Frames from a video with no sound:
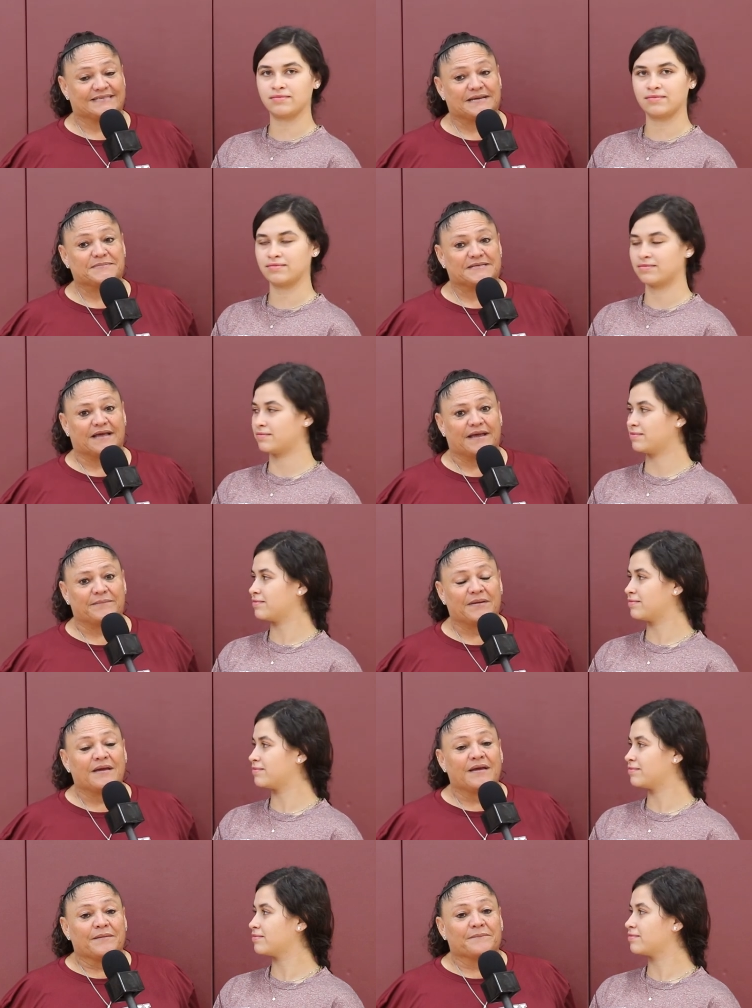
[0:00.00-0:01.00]
Speaker 1: same time,
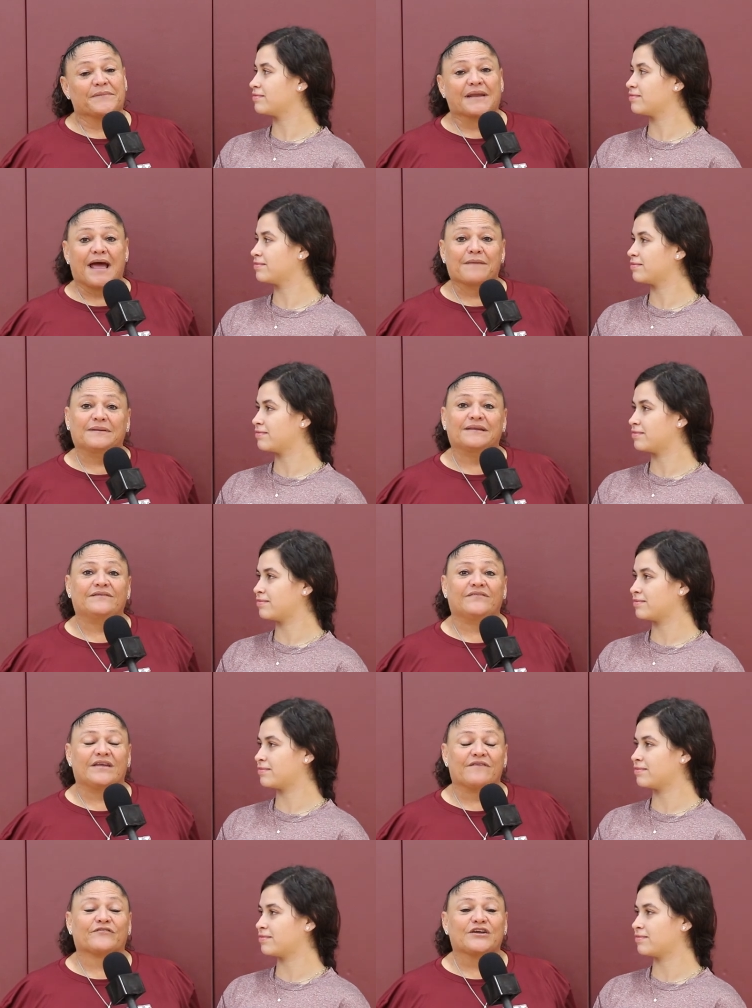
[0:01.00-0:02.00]
but I believe
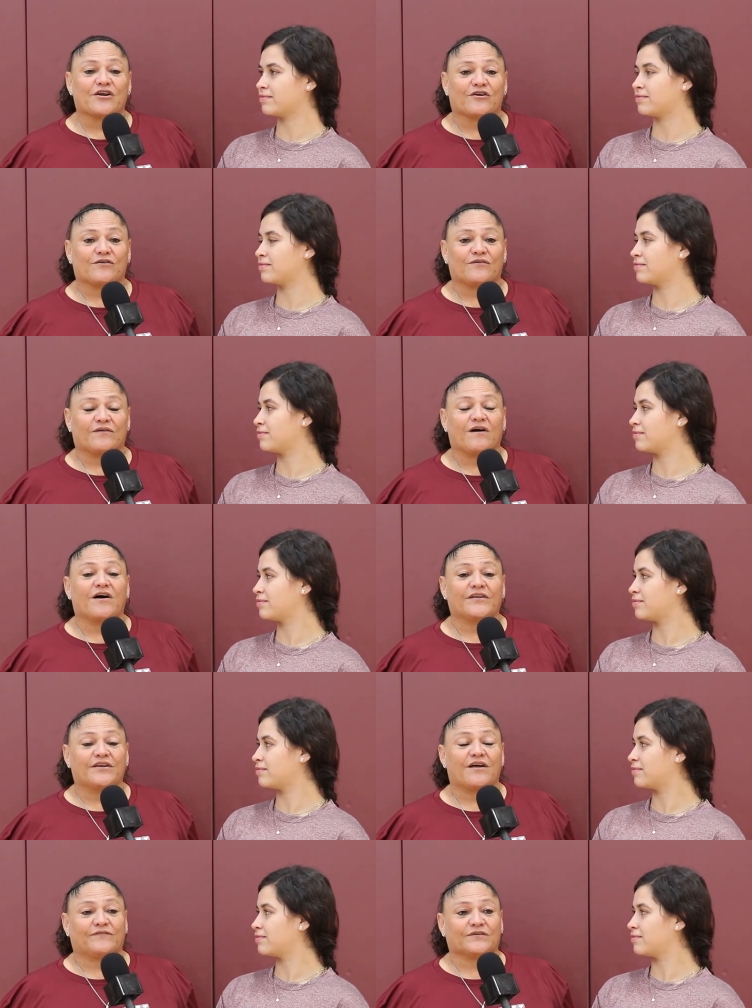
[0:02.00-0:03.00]
in every girl
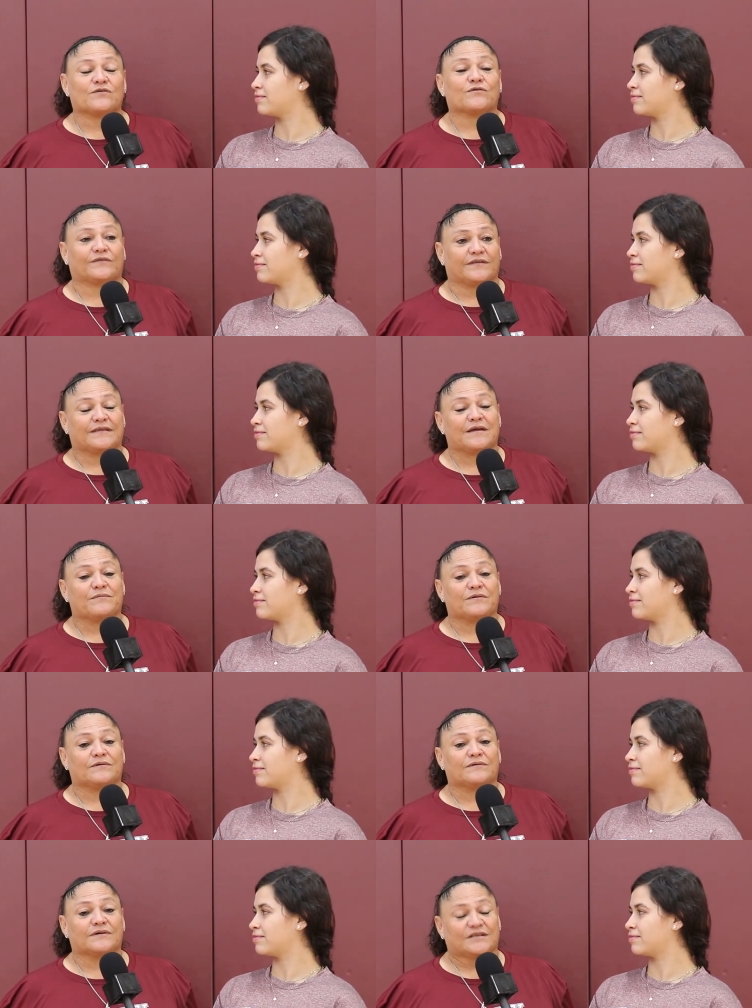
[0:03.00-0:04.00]
on and off the court that they
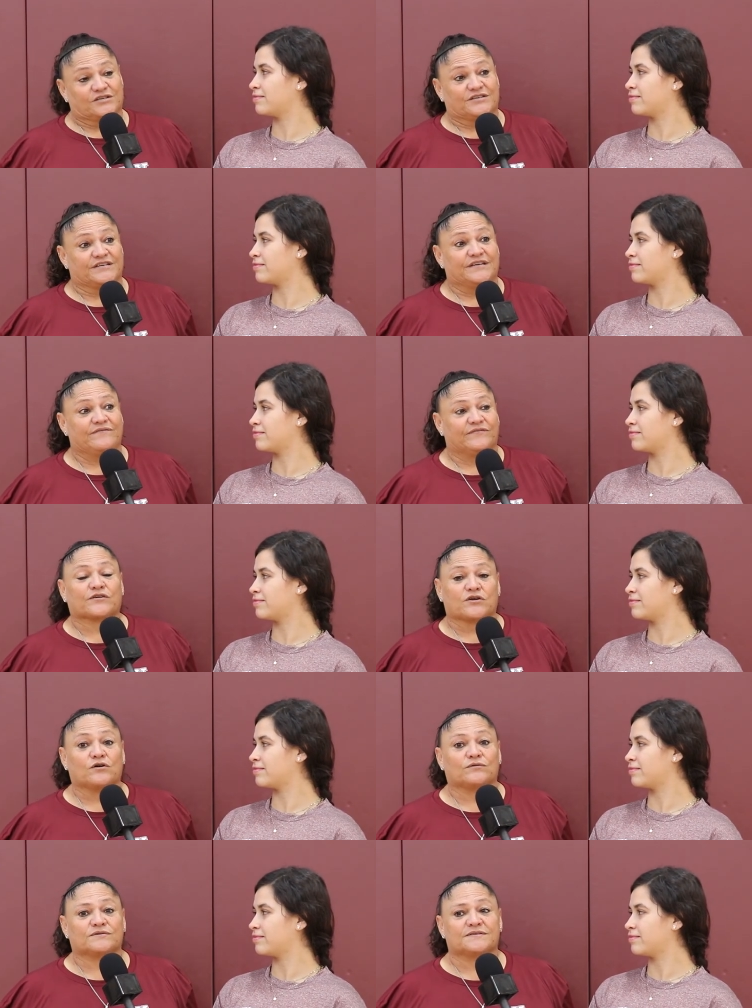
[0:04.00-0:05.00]
will achieve their
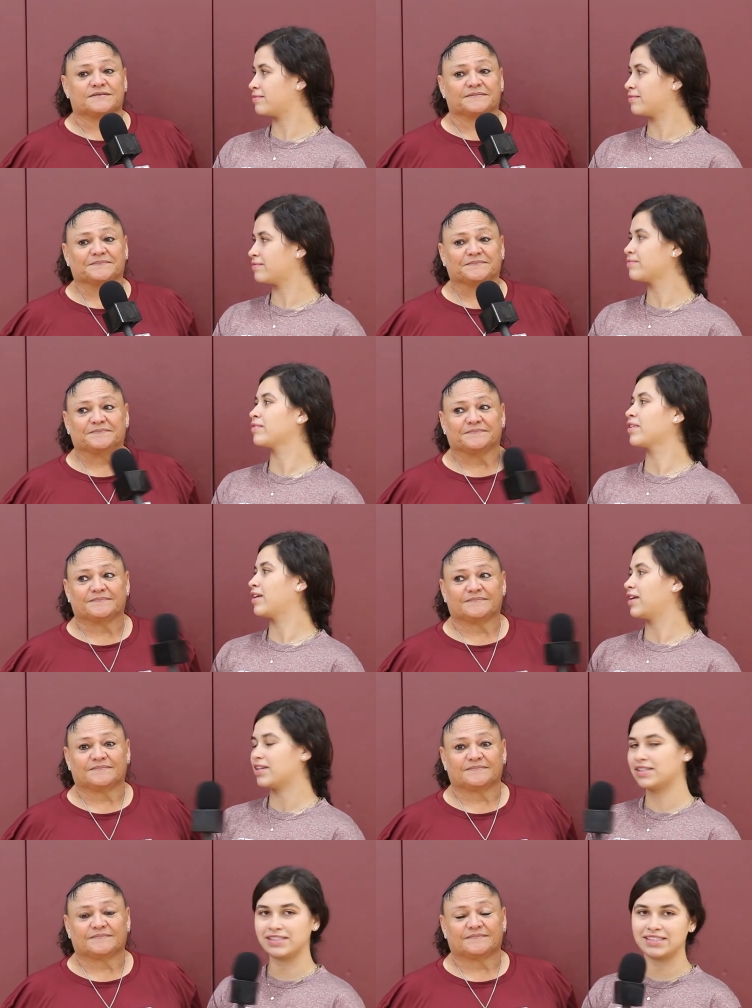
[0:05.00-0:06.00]
goals.
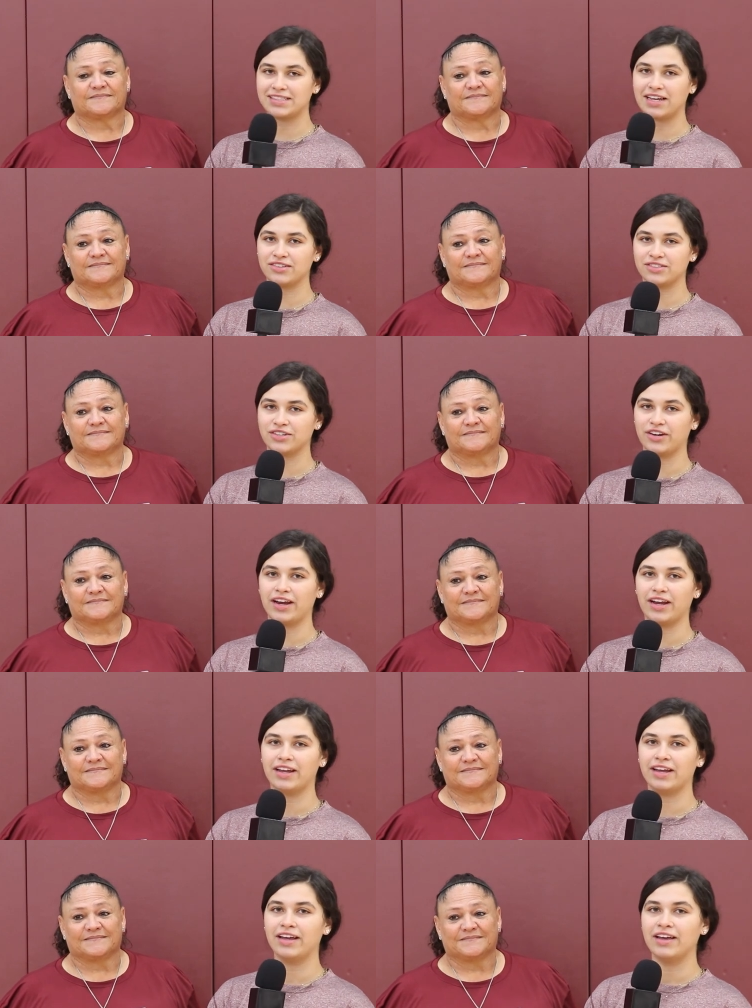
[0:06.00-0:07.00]
Speaker 2: Sounds
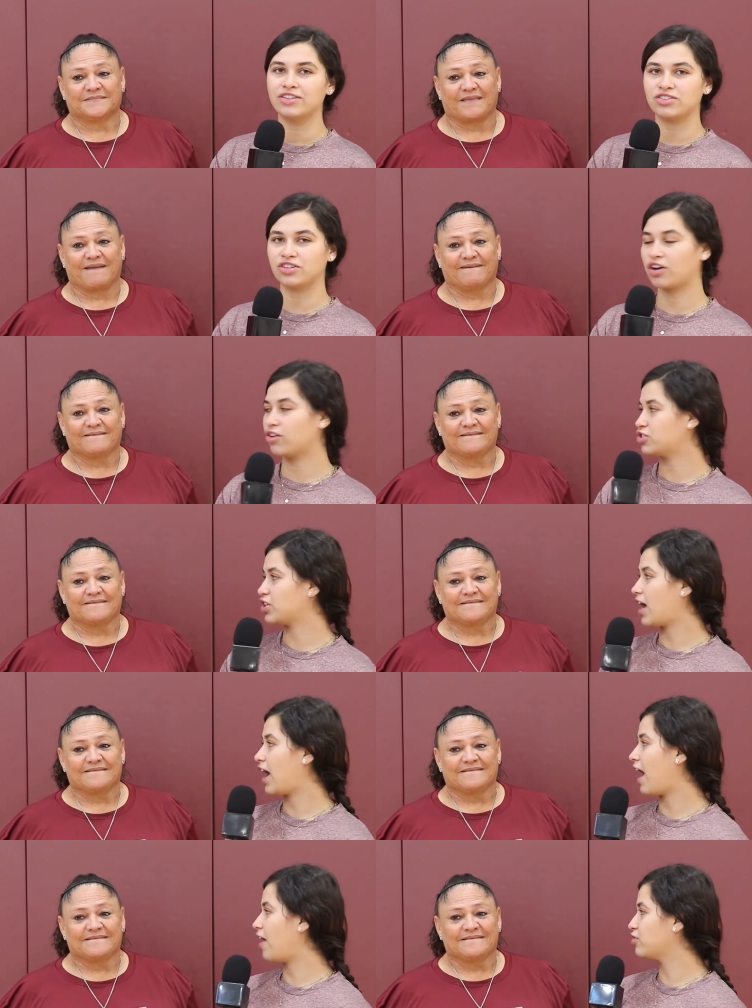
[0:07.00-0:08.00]
great. So, coach,
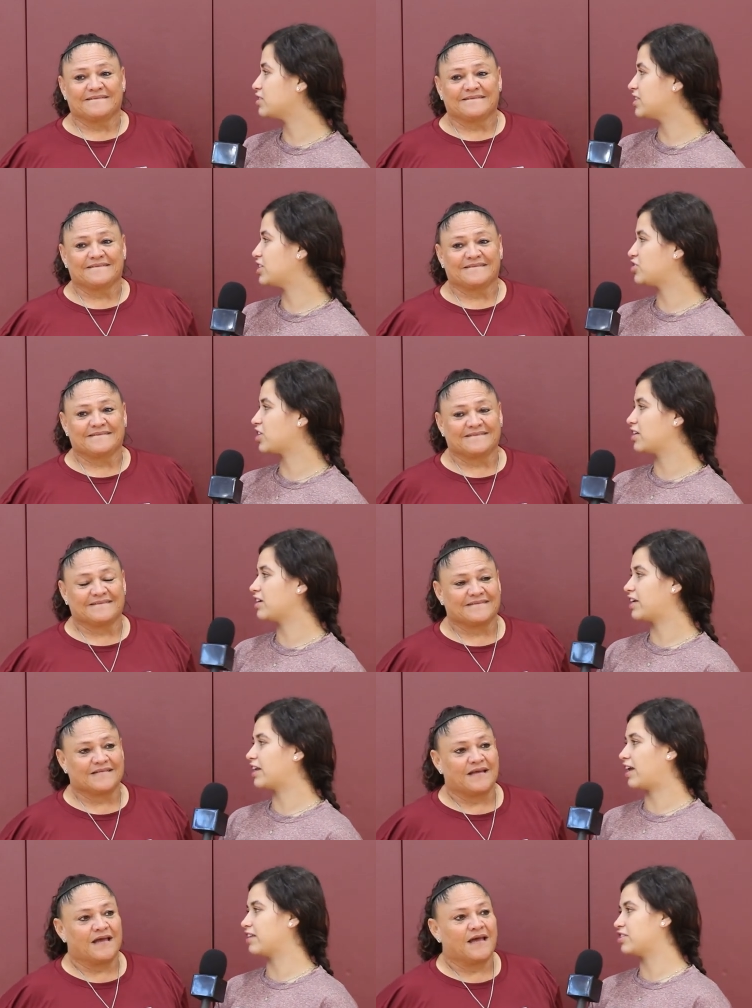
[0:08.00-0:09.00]
how is district
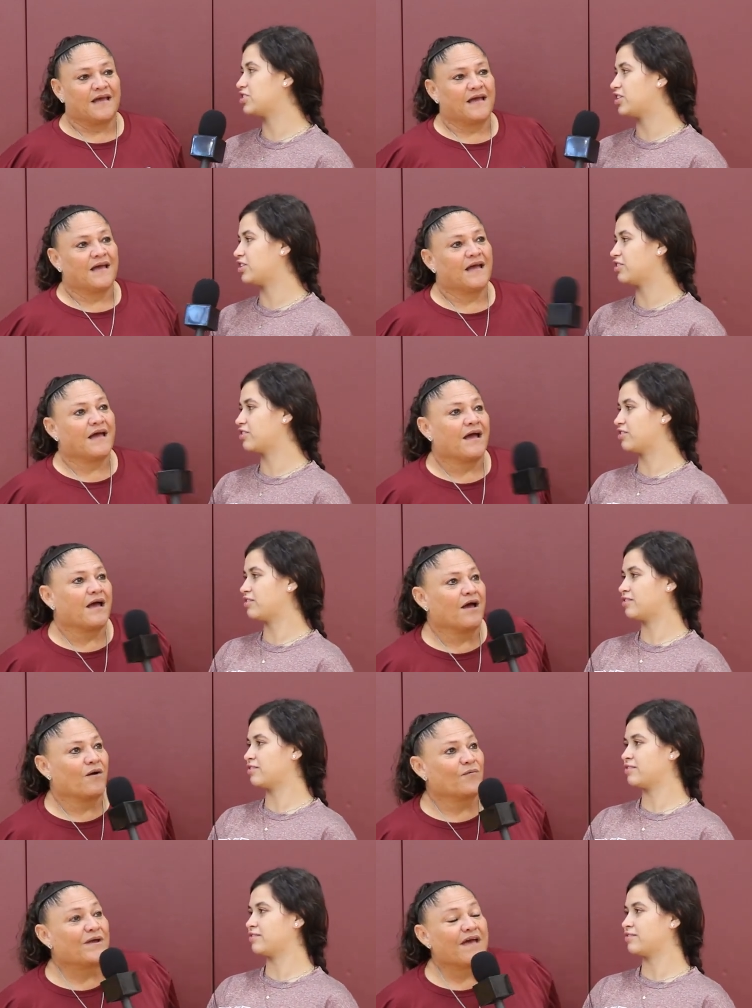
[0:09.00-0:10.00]
looking like this year?
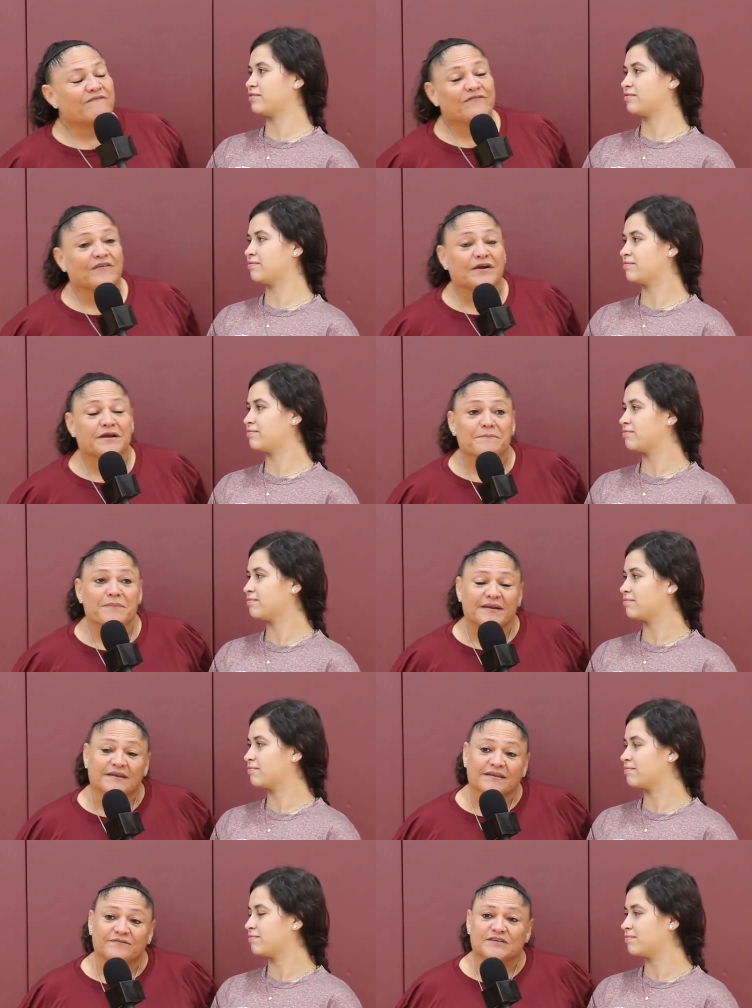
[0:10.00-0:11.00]
Speaker 1: We have a very
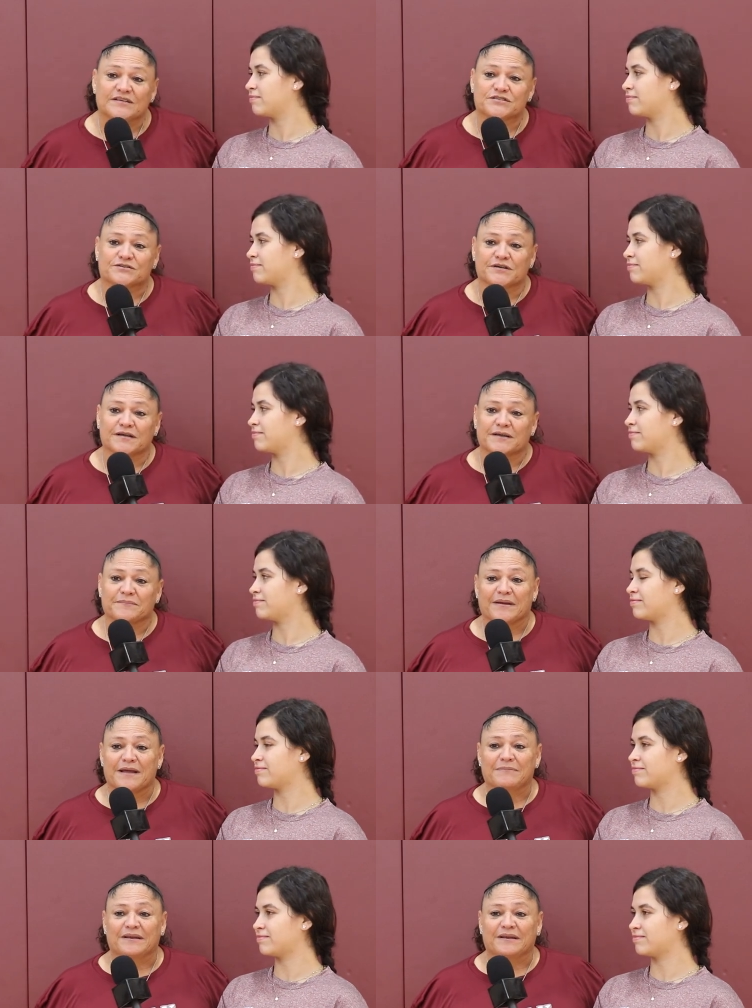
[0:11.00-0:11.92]
competitive district, but I